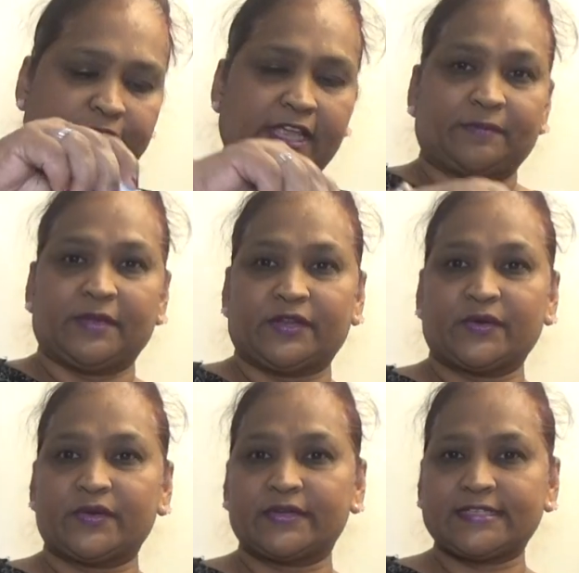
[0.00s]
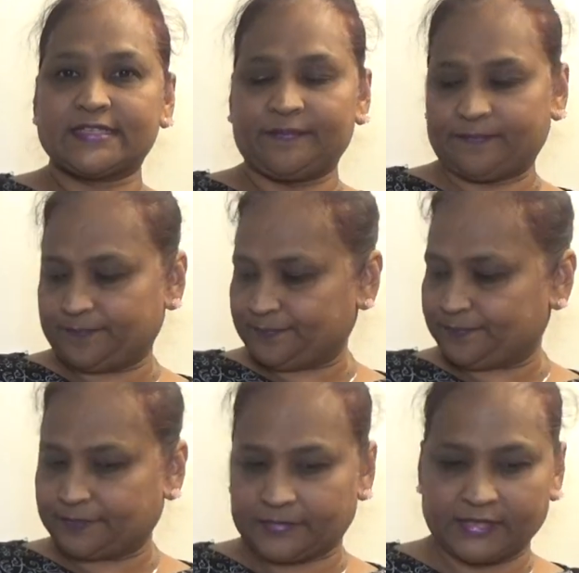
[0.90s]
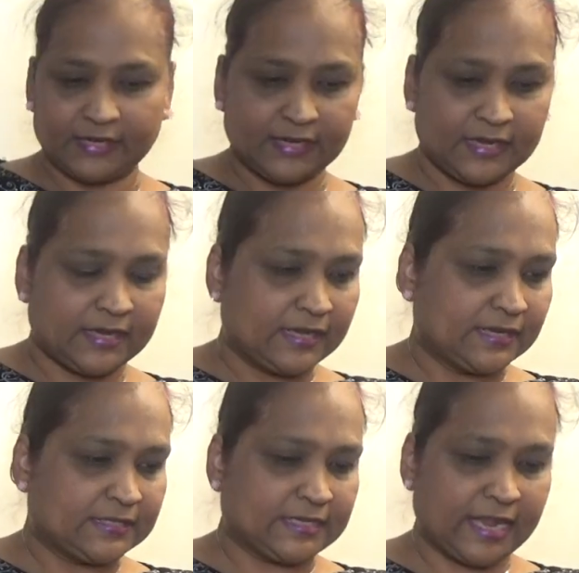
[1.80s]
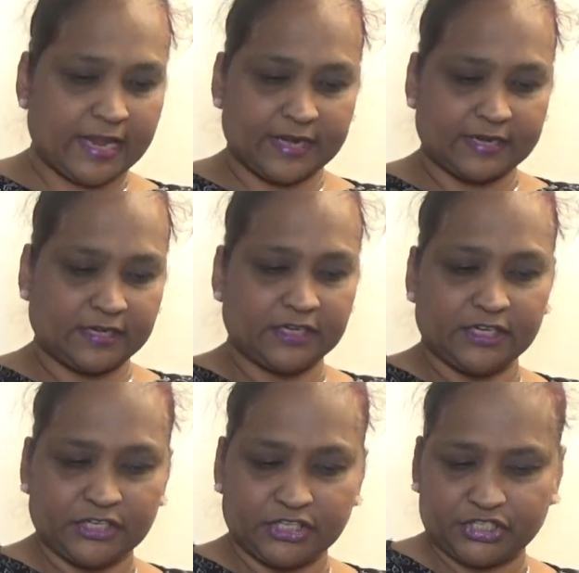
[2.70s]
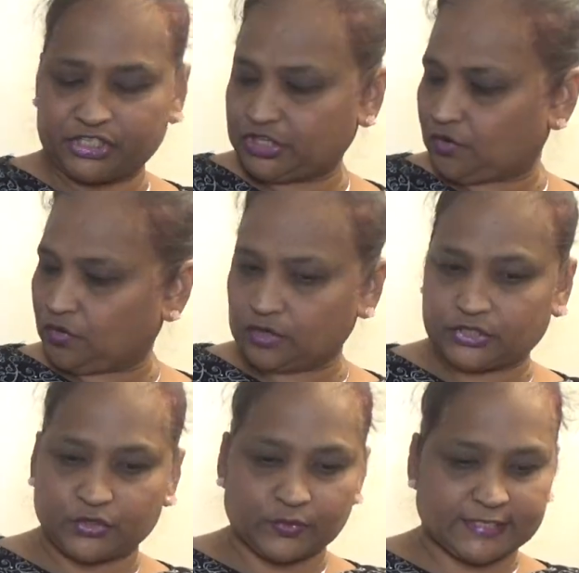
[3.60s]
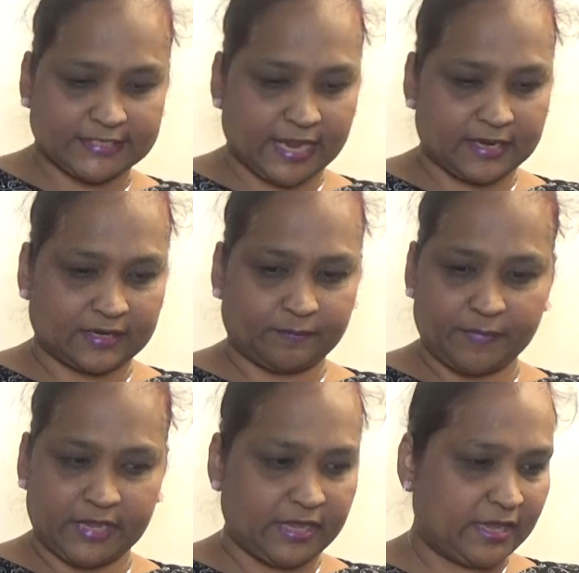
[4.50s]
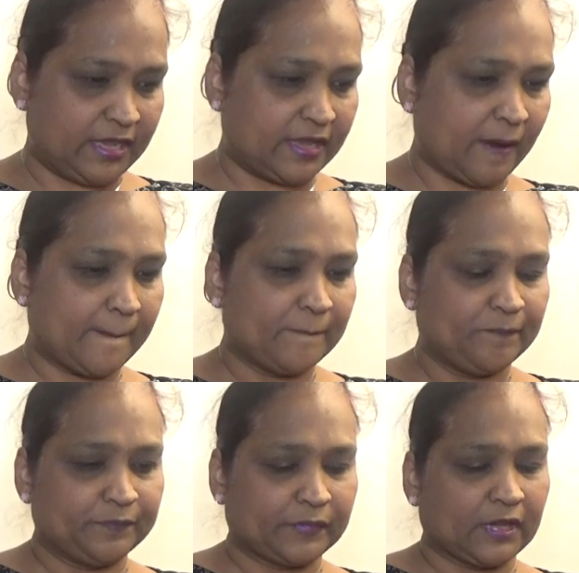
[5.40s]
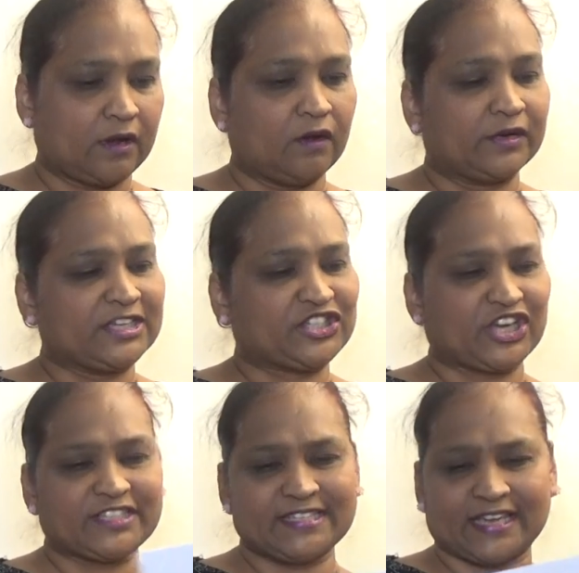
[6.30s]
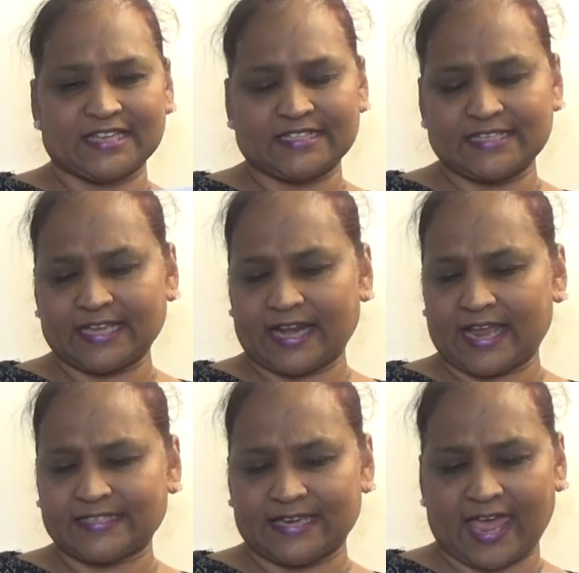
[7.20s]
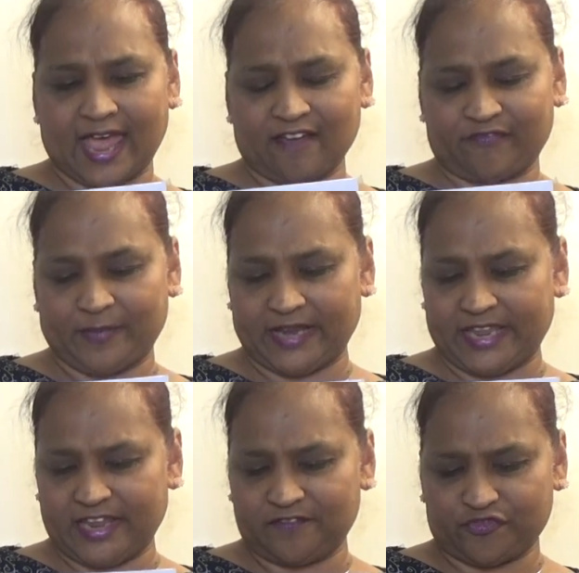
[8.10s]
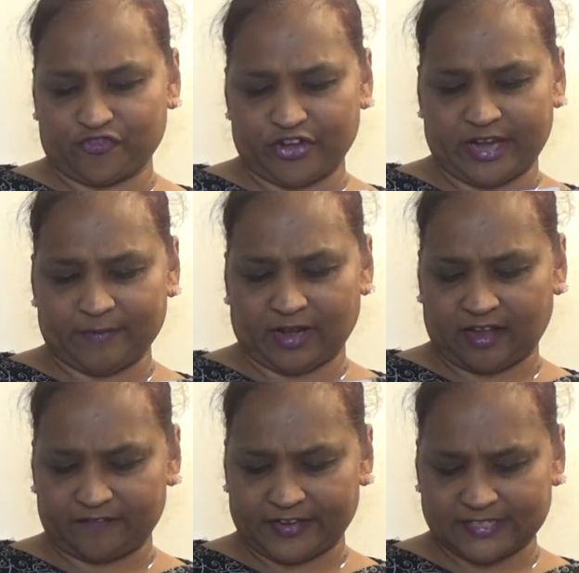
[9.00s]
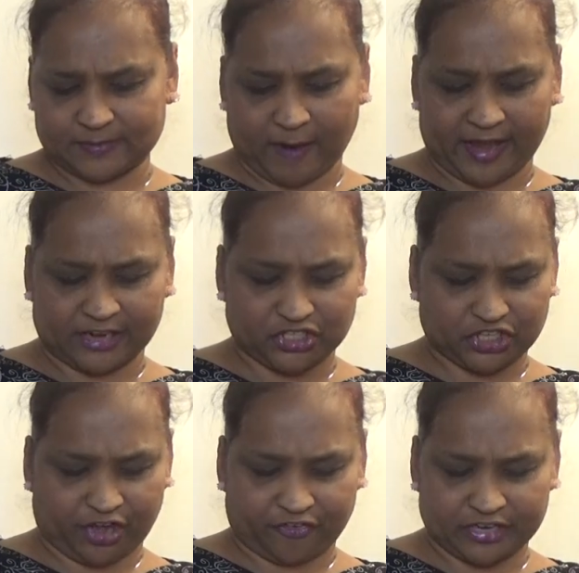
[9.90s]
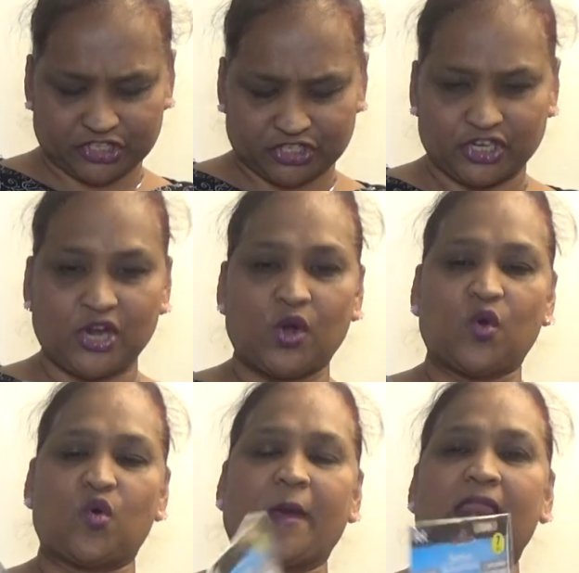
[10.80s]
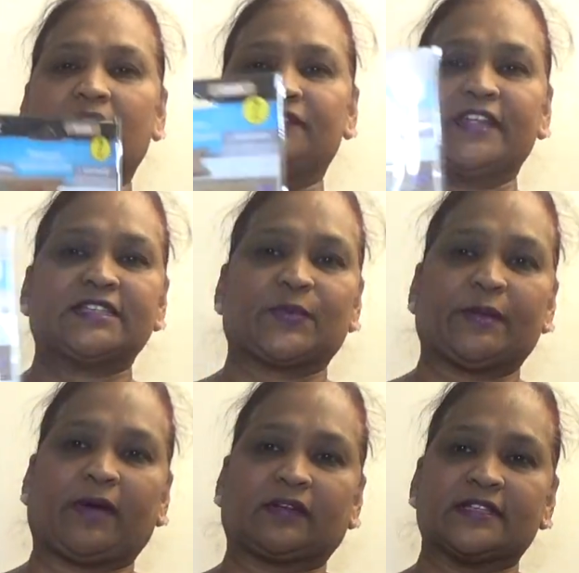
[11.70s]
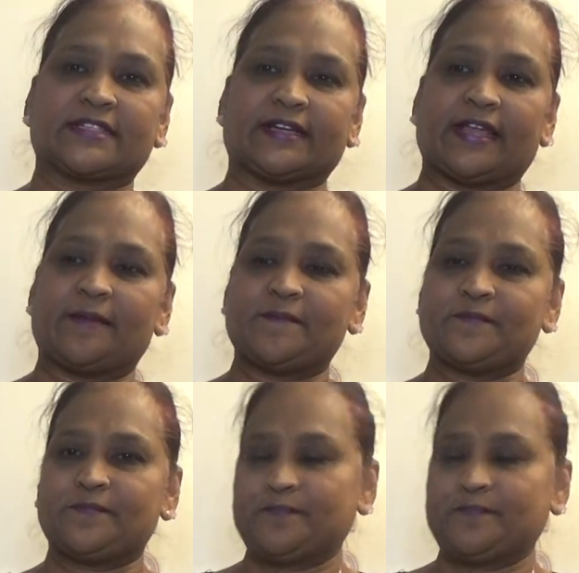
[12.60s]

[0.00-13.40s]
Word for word: sent me those. Then she also sent me all oh, these jot stickers. These are nice. Laugh, believe, dream, love, inspire, cherish, hope. I love these with the buttons on them.